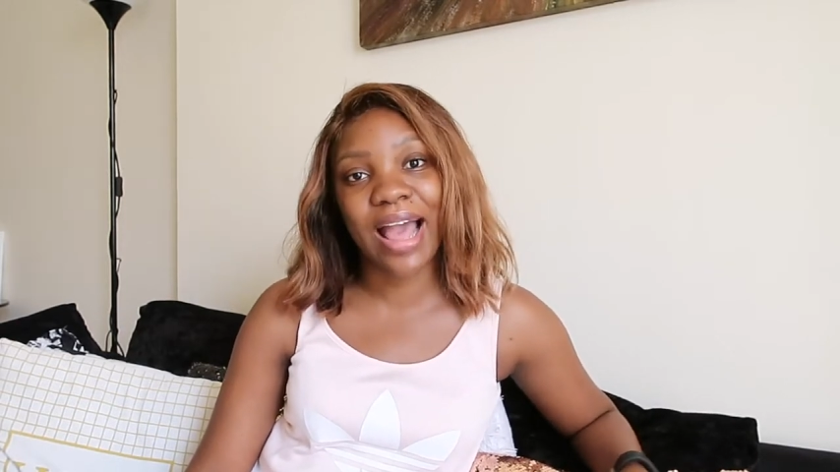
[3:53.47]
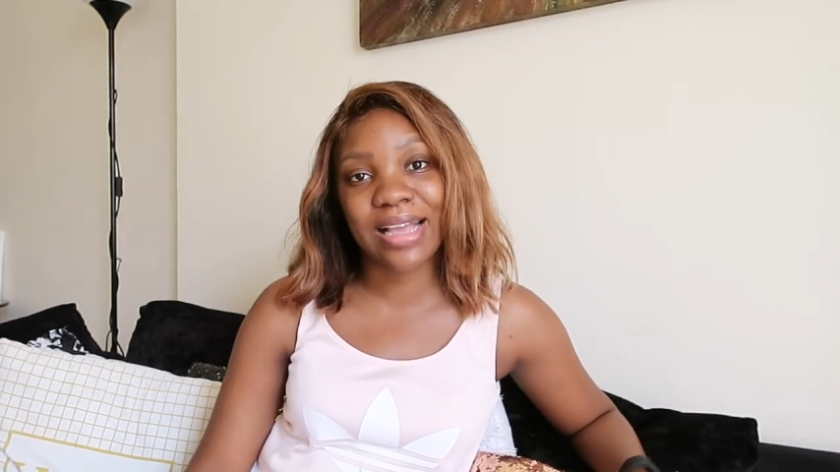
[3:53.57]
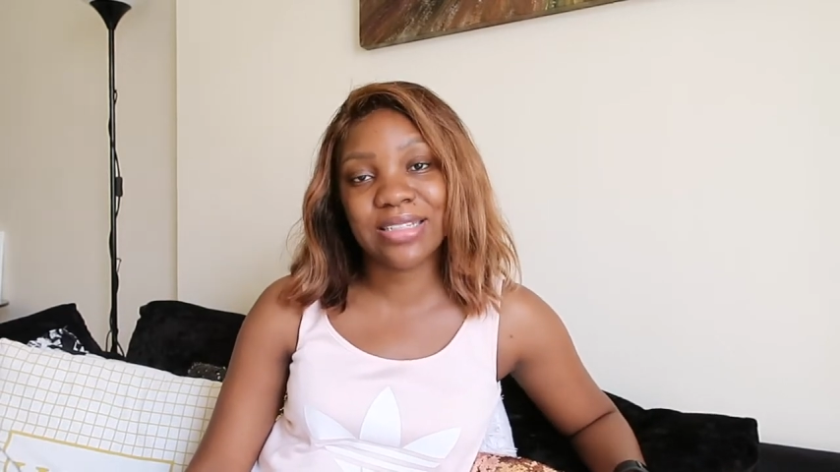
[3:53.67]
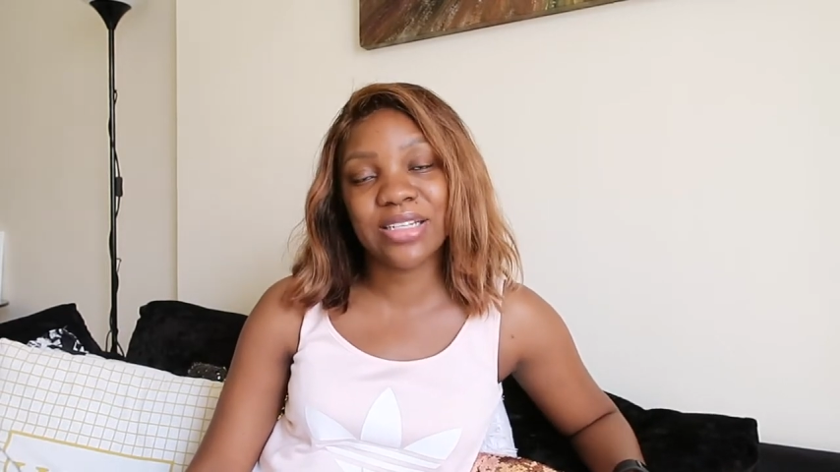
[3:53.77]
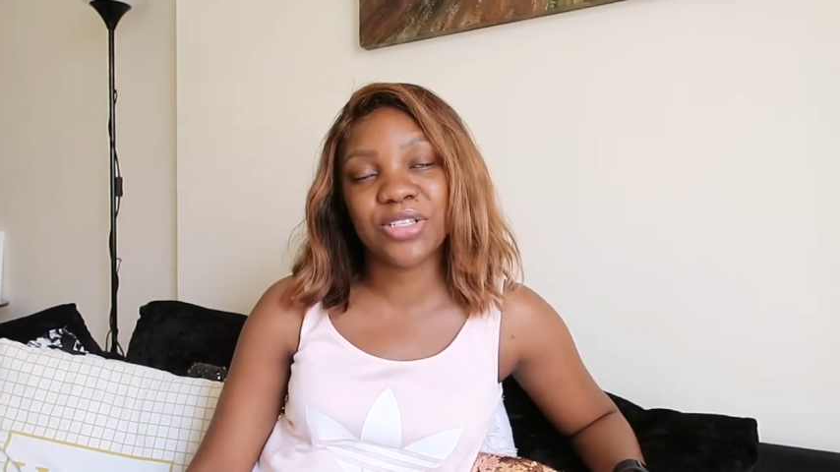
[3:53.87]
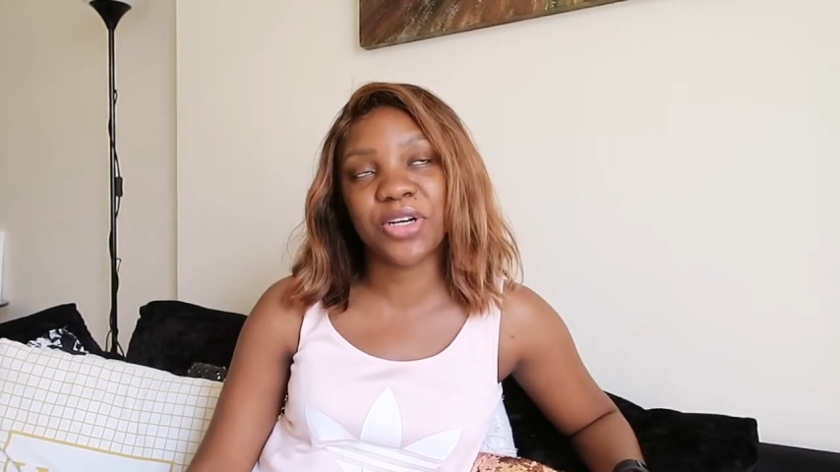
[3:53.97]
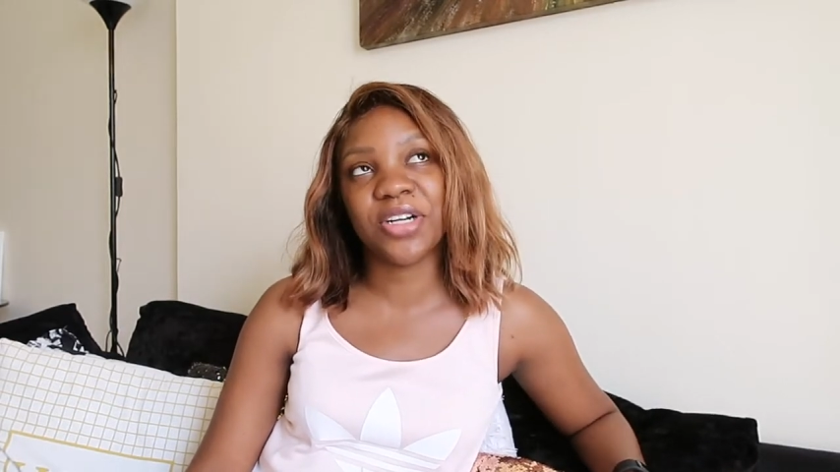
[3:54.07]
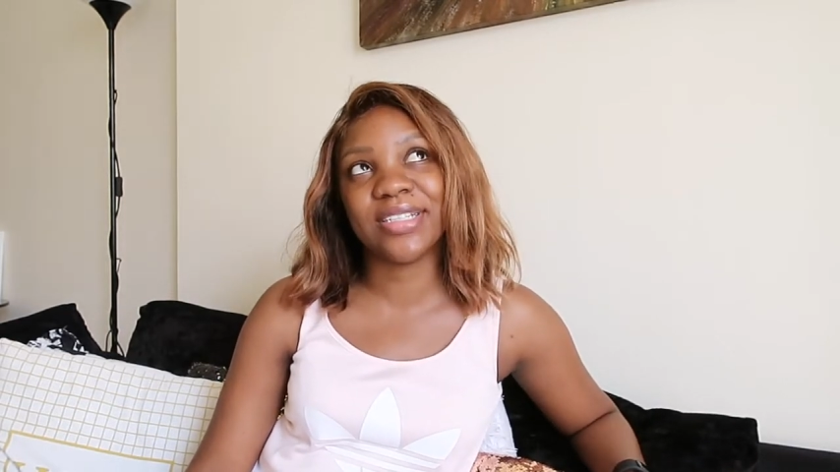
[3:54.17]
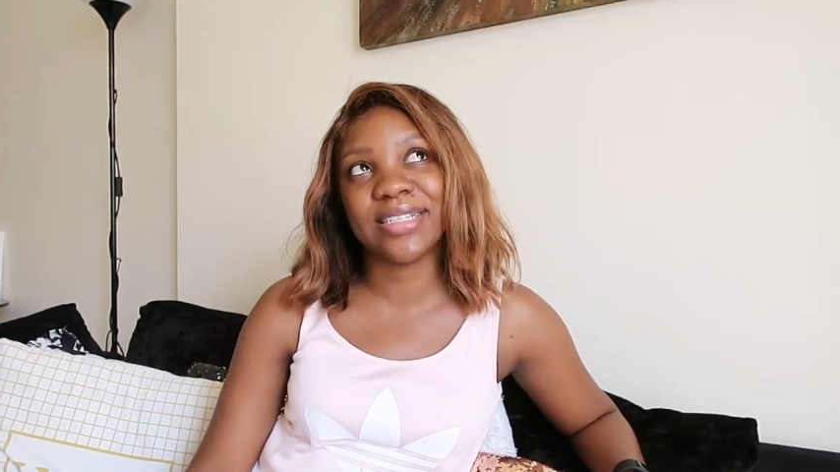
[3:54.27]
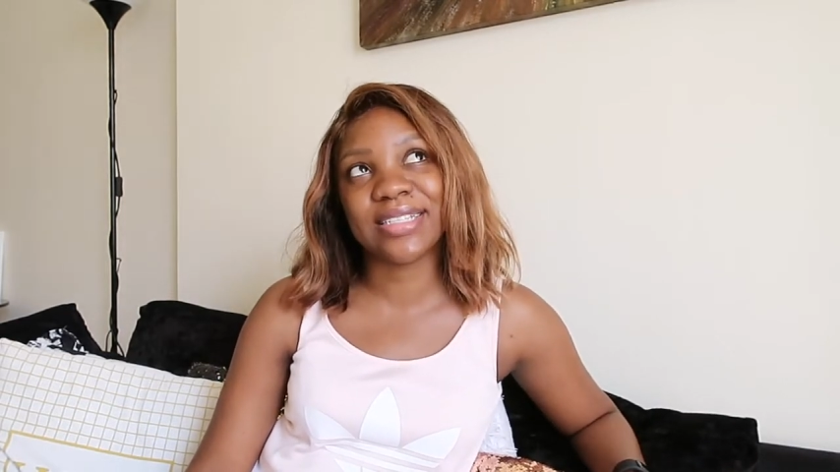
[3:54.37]
I actually
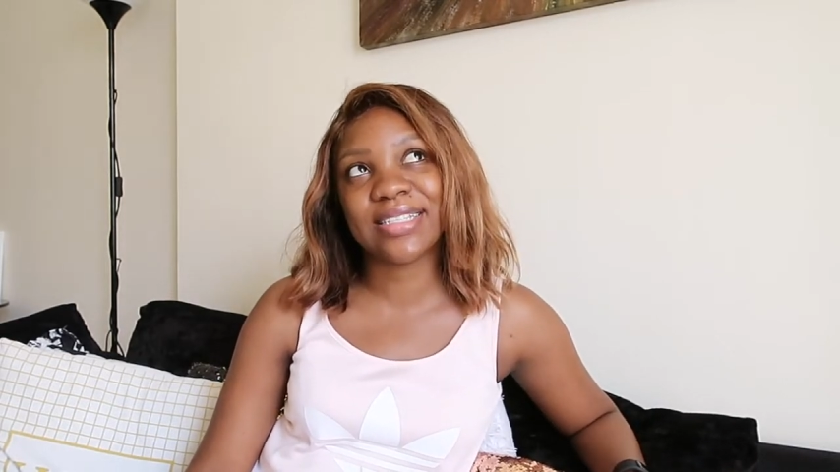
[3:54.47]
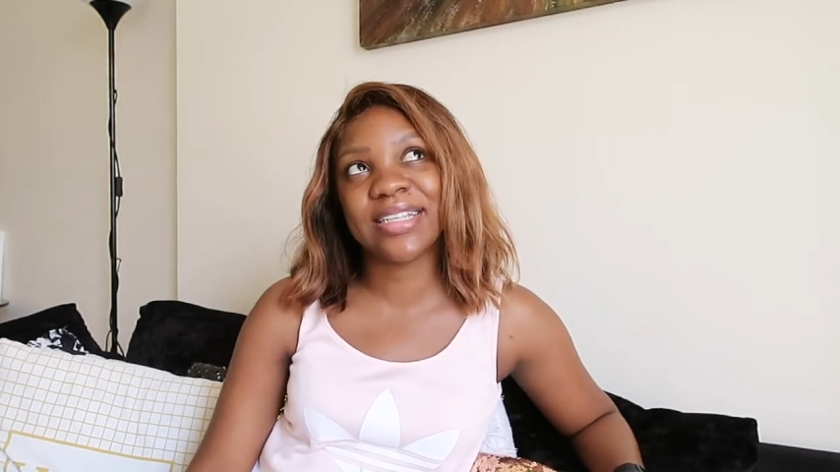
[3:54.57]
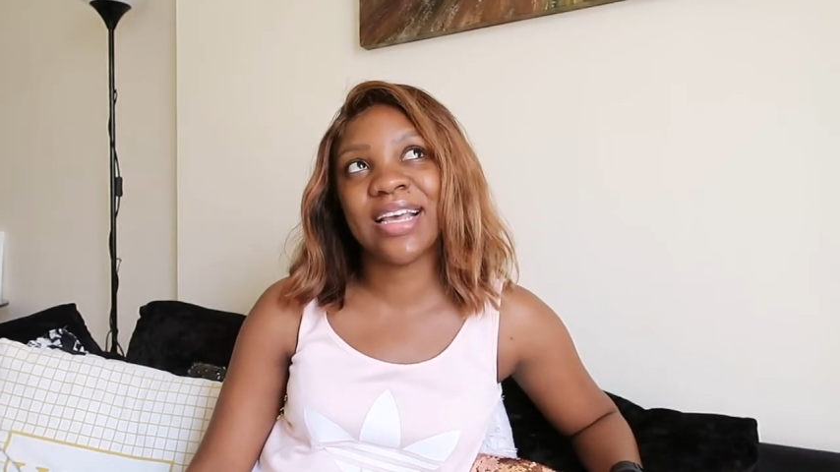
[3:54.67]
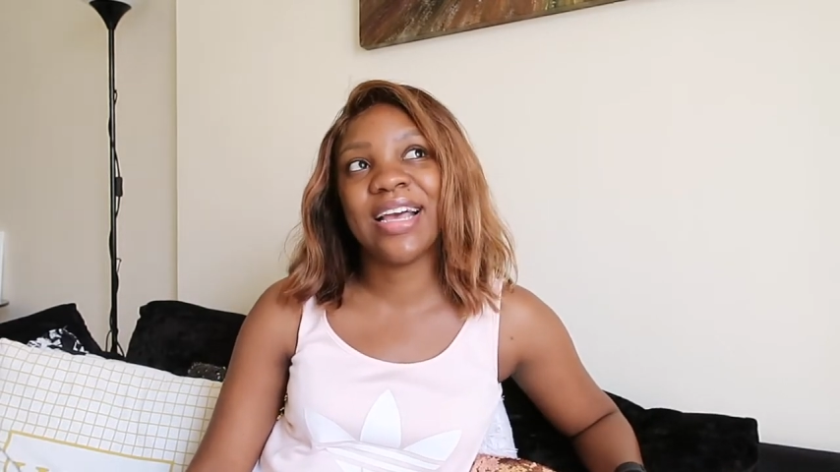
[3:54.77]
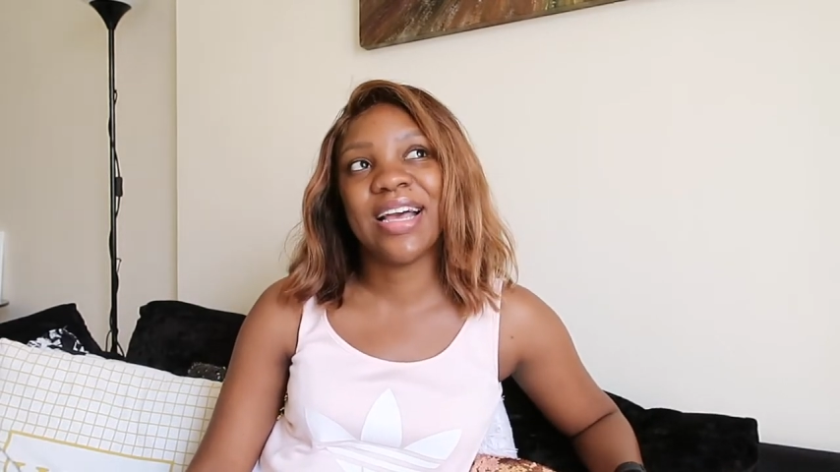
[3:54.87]
started this